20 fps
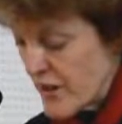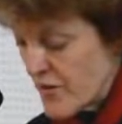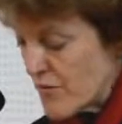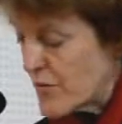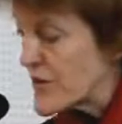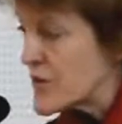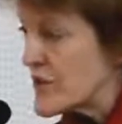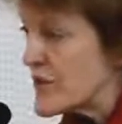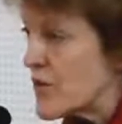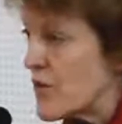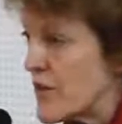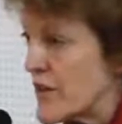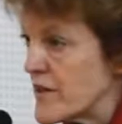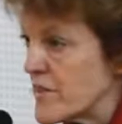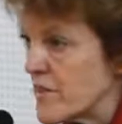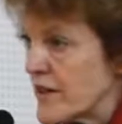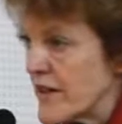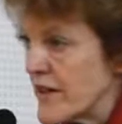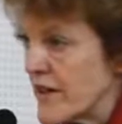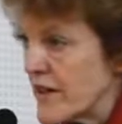which is going to
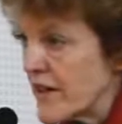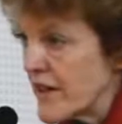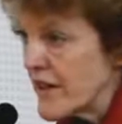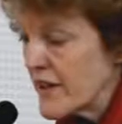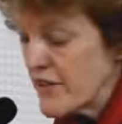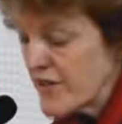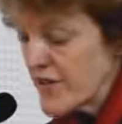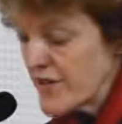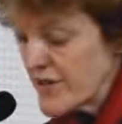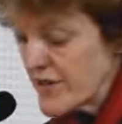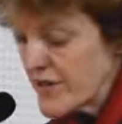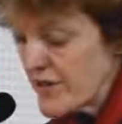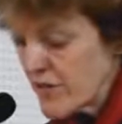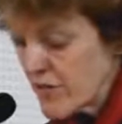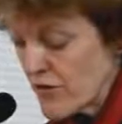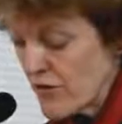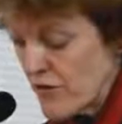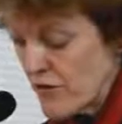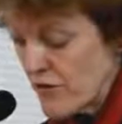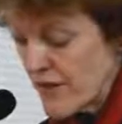play an increasing
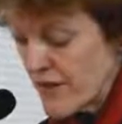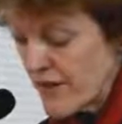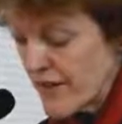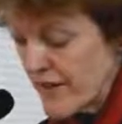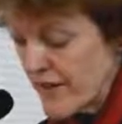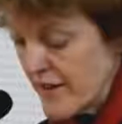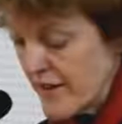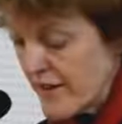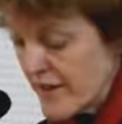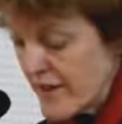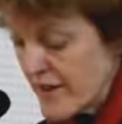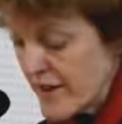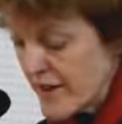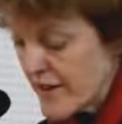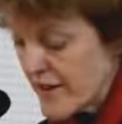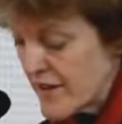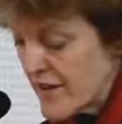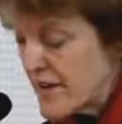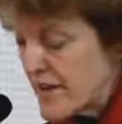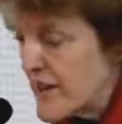role in the Arctic,